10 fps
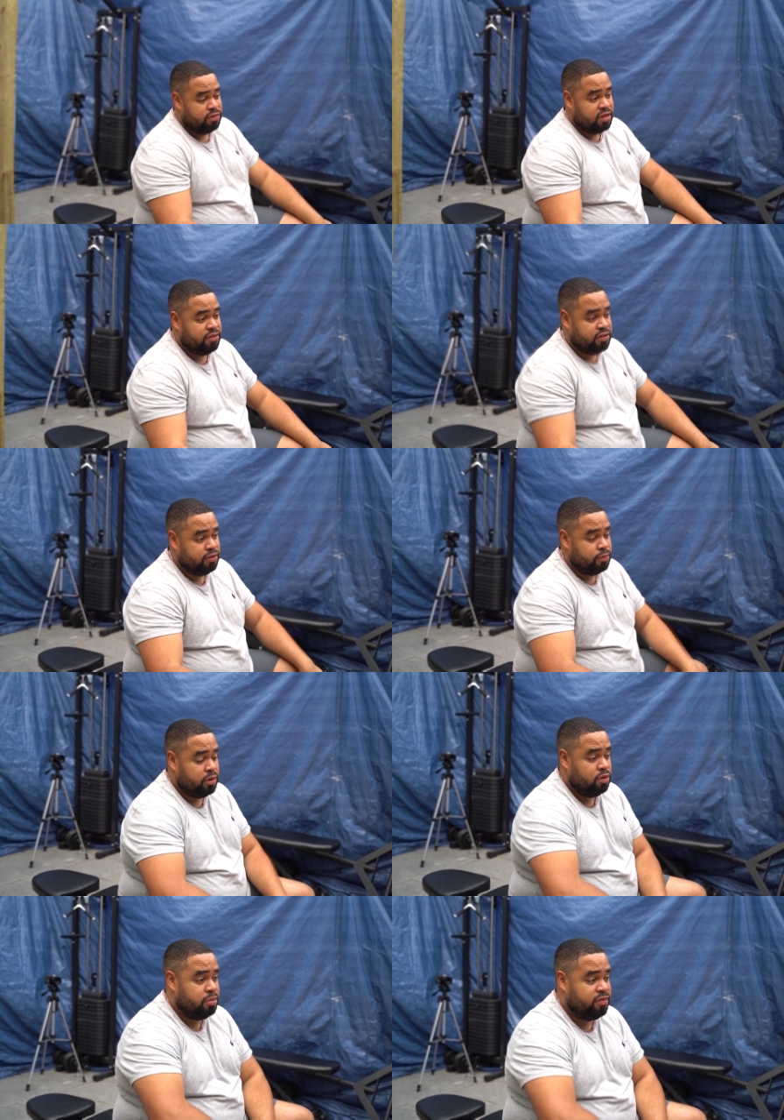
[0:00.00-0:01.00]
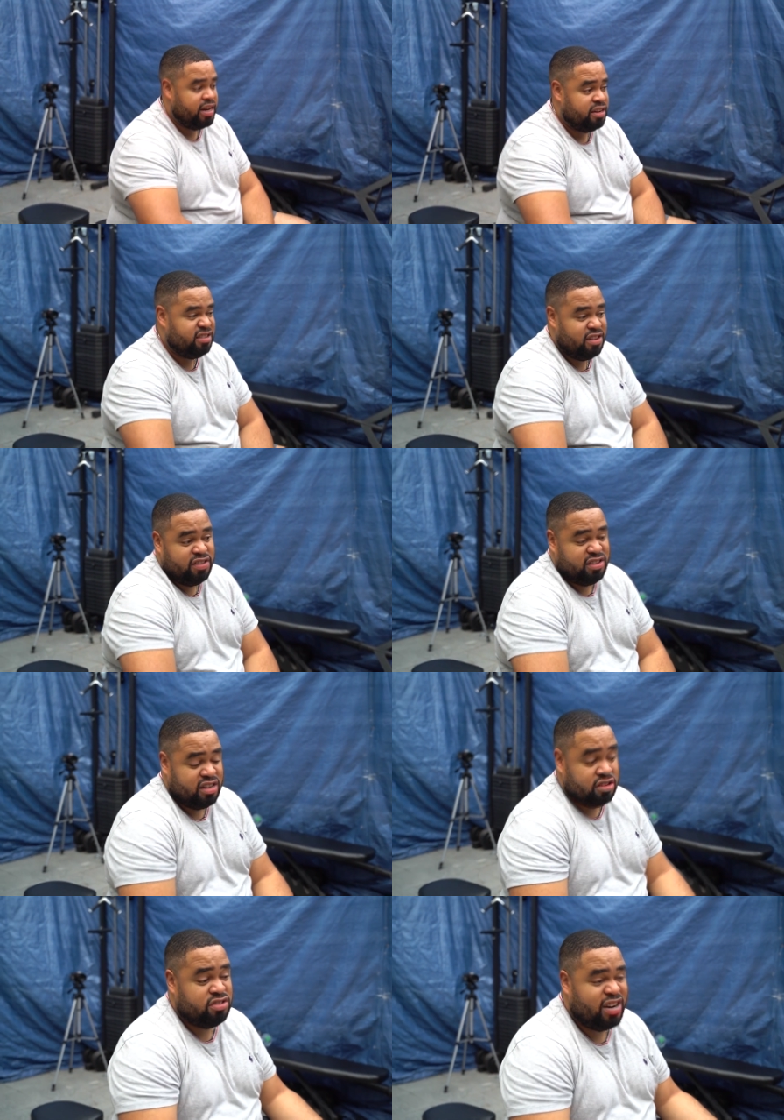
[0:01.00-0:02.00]
services, with, you know, providing
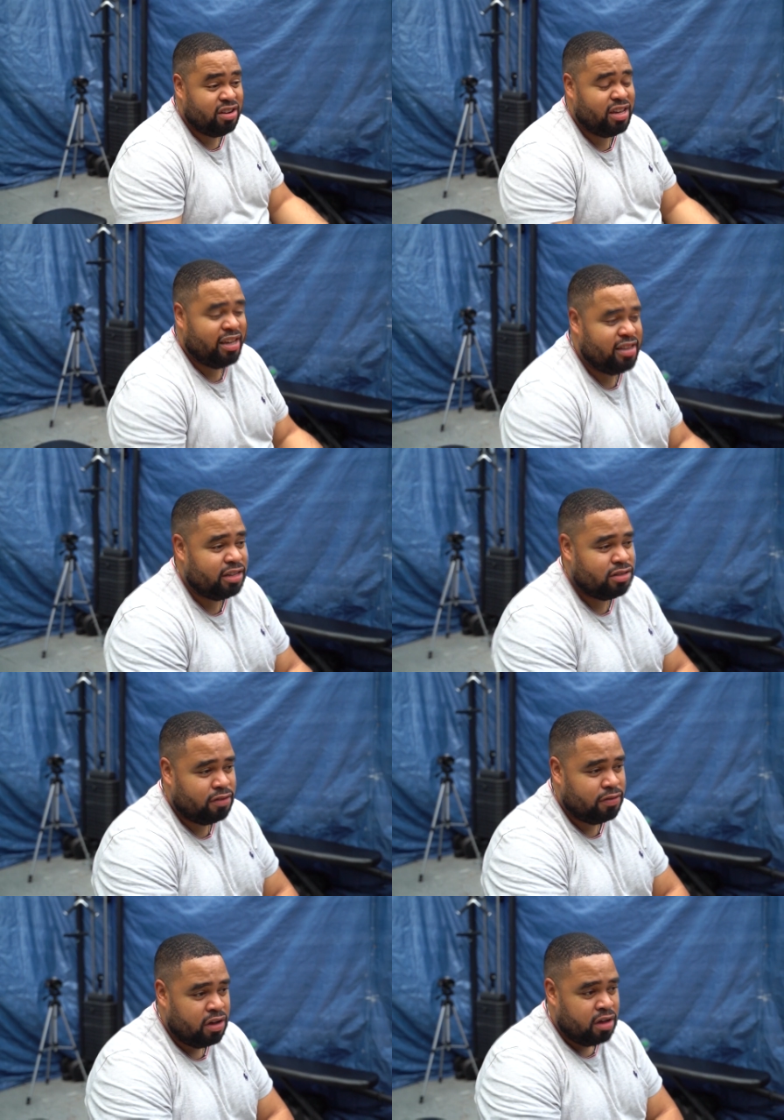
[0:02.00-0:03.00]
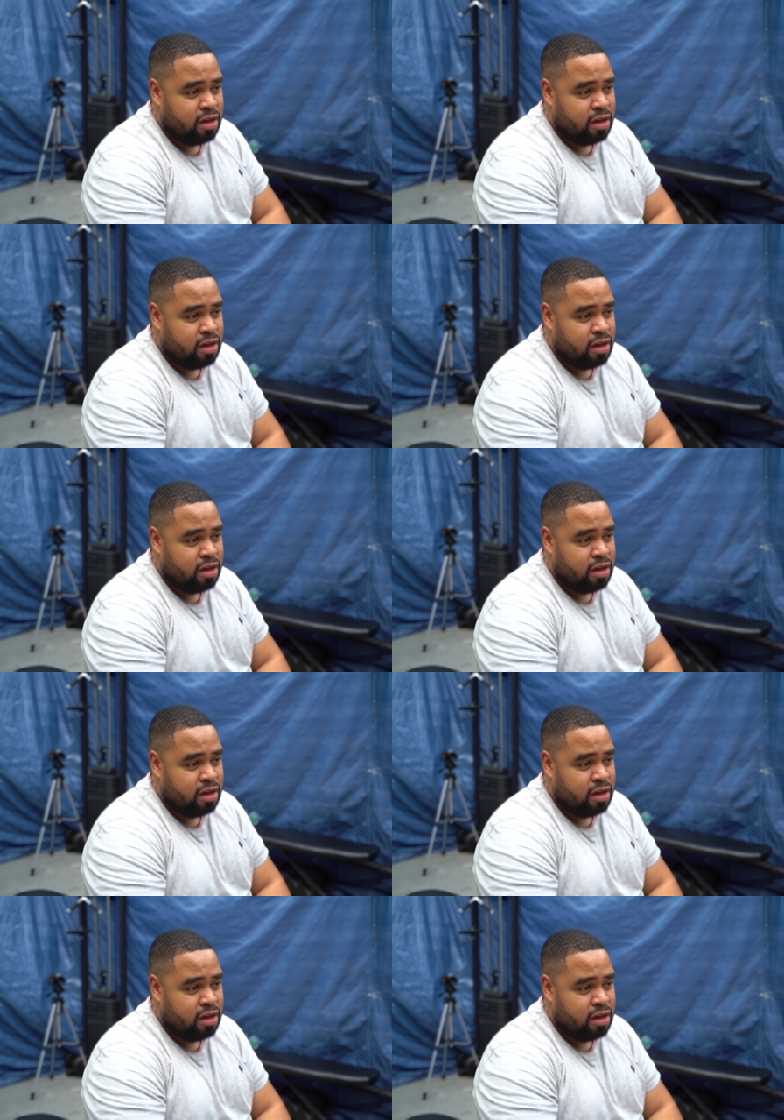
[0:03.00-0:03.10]
services and just trying to kick things off,